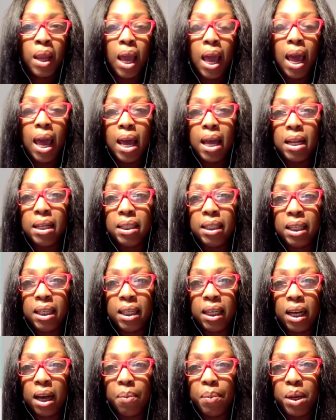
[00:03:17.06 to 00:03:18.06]
and in
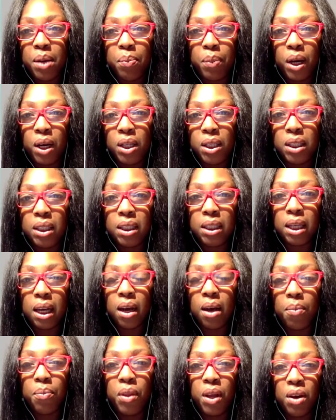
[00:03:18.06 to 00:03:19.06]
the coming months
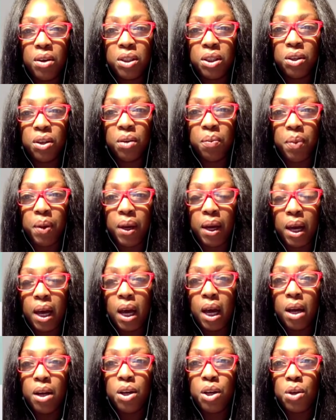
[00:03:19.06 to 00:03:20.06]
there's going to be
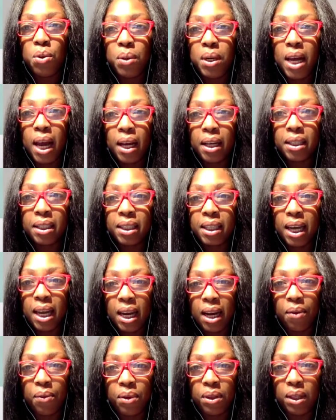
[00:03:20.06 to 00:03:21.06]
new decks, and
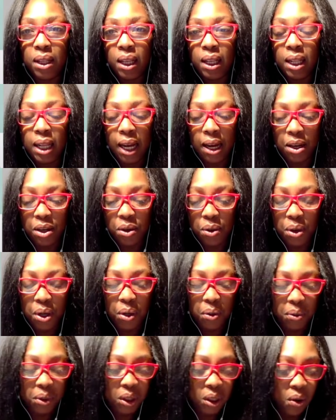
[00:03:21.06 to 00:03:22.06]
I will let you
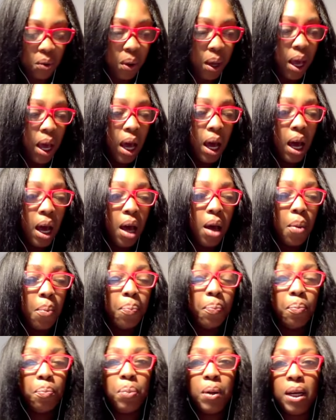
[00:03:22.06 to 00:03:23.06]
know. So
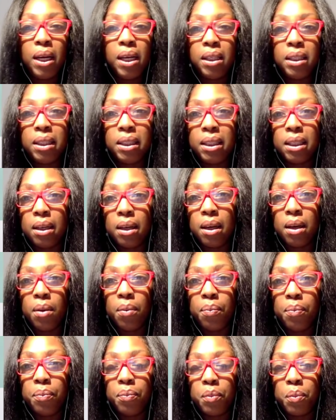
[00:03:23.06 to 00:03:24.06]
please
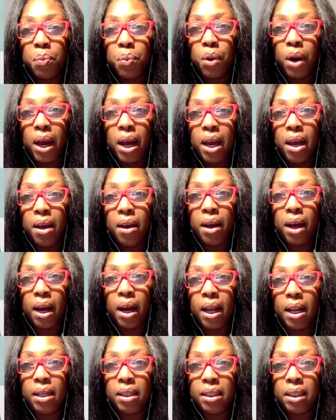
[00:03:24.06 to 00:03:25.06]
pray
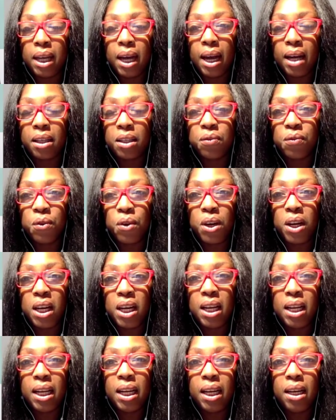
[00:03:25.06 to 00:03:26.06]
and ask for
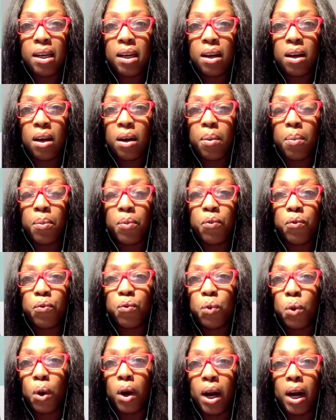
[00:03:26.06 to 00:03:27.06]
Elin
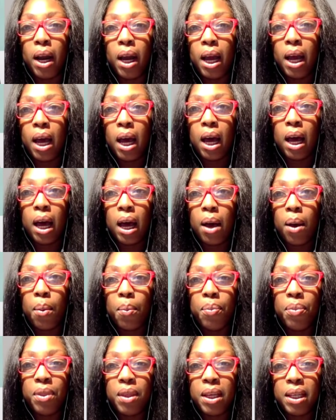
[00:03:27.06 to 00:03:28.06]
for
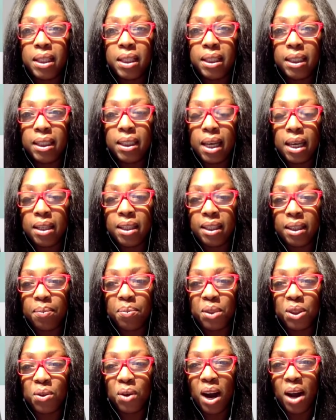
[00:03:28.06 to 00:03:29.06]
this
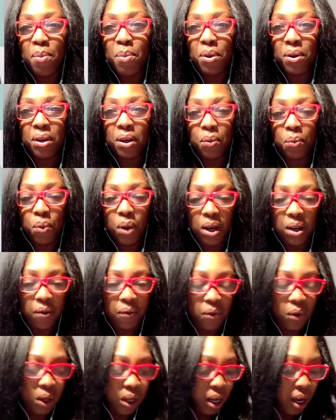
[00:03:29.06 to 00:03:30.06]
subscriber. A
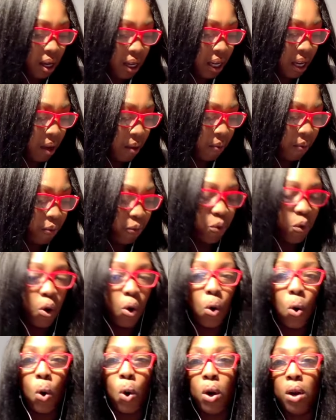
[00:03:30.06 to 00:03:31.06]
wonderful gift for
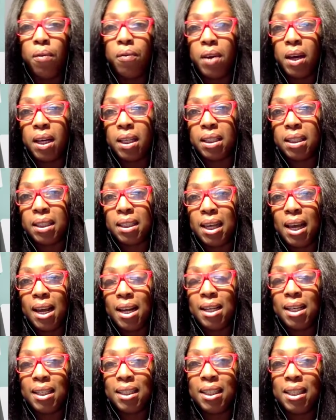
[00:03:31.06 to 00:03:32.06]
all of us.
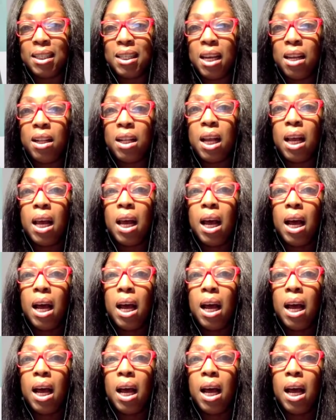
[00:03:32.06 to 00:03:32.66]
And this is it.